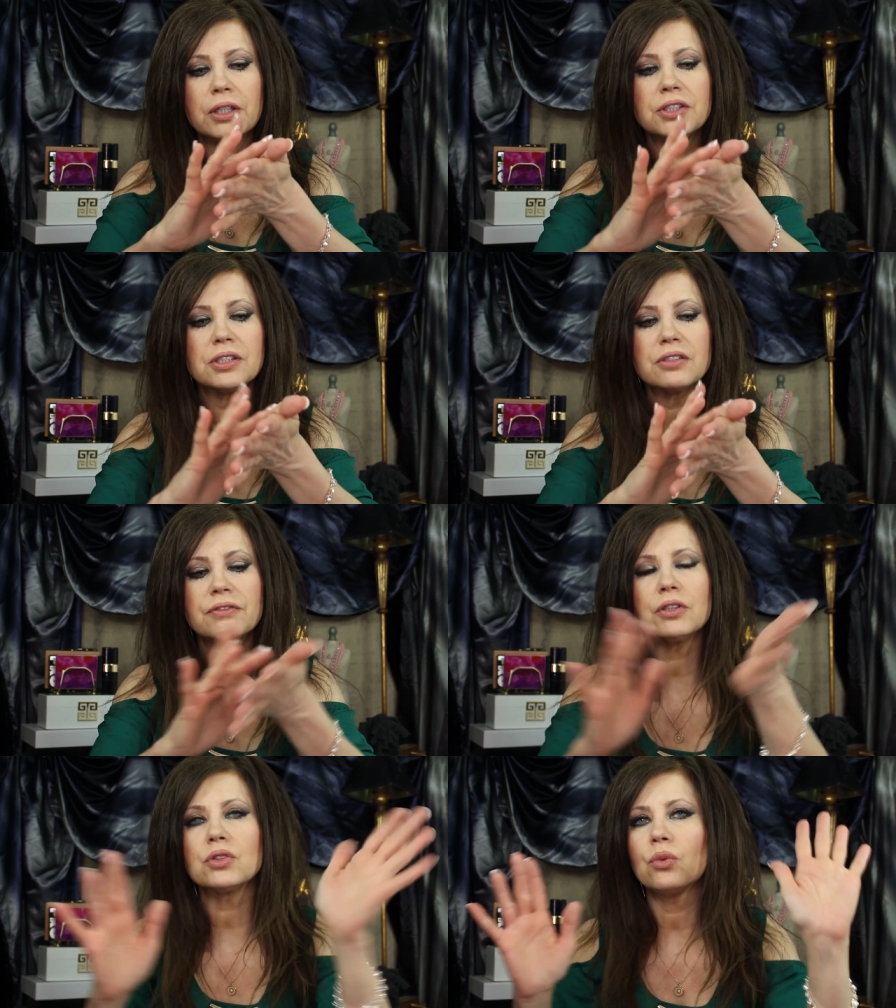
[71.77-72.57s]
It just
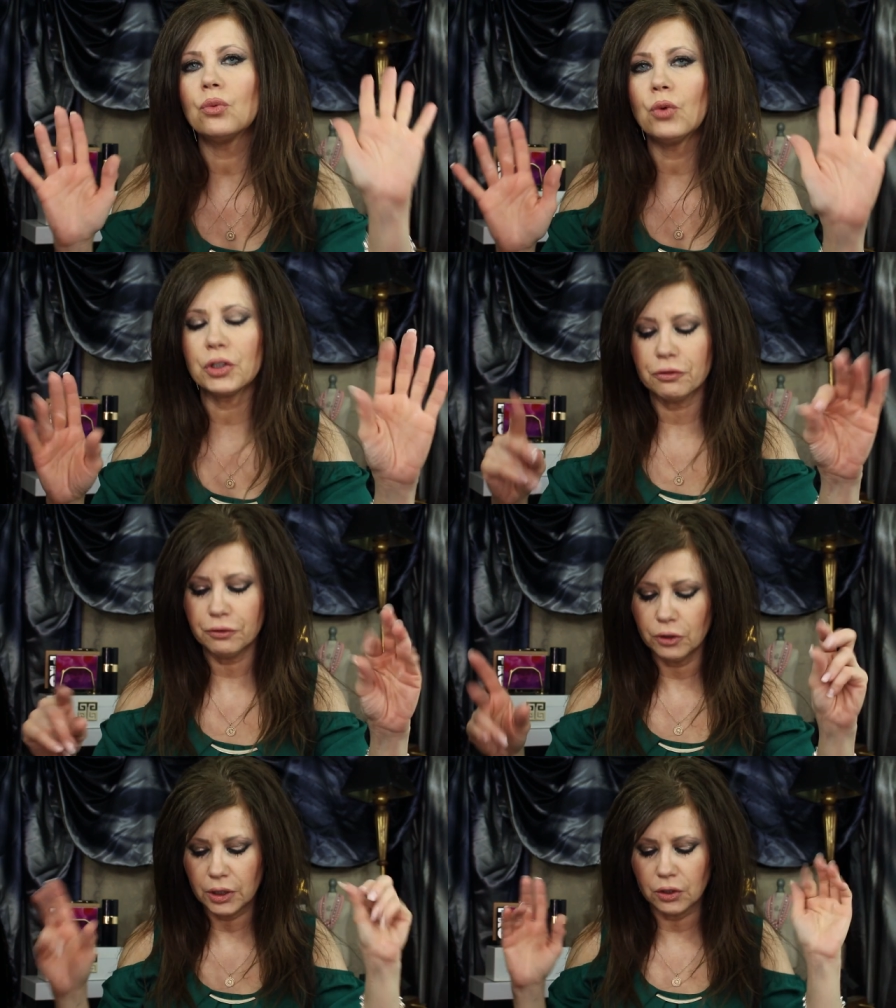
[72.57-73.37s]
feels
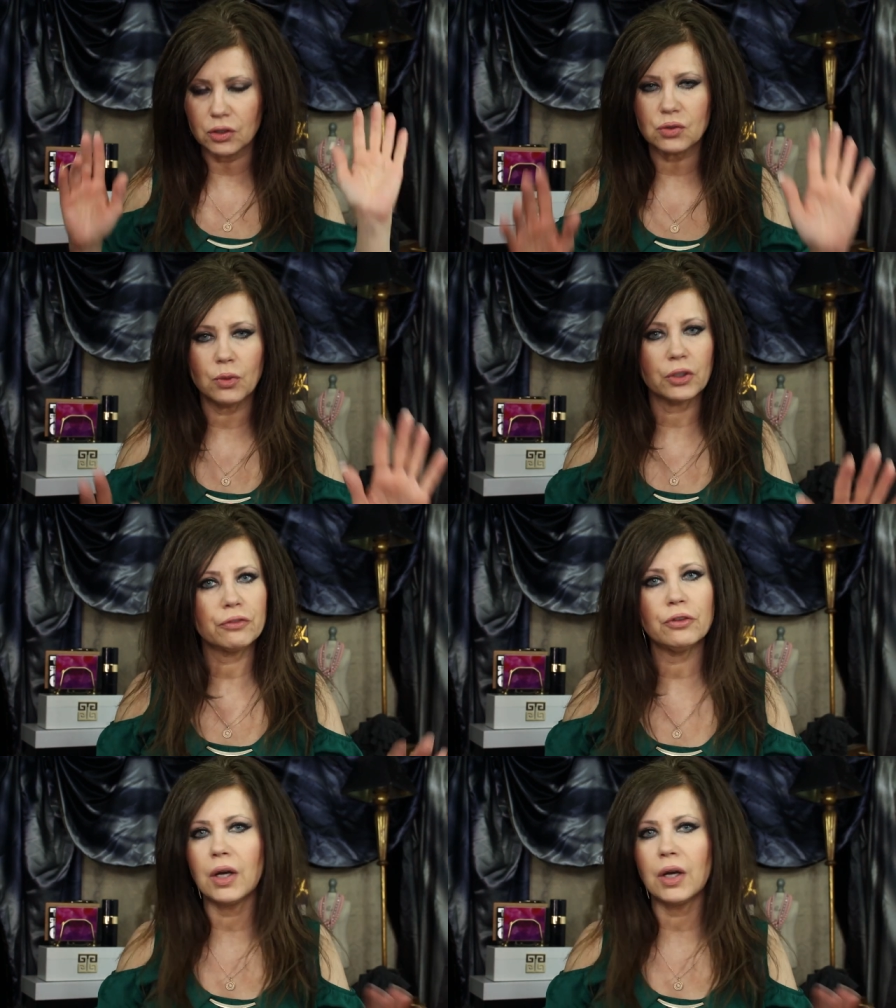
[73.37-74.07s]
wonderful. It looks wonderful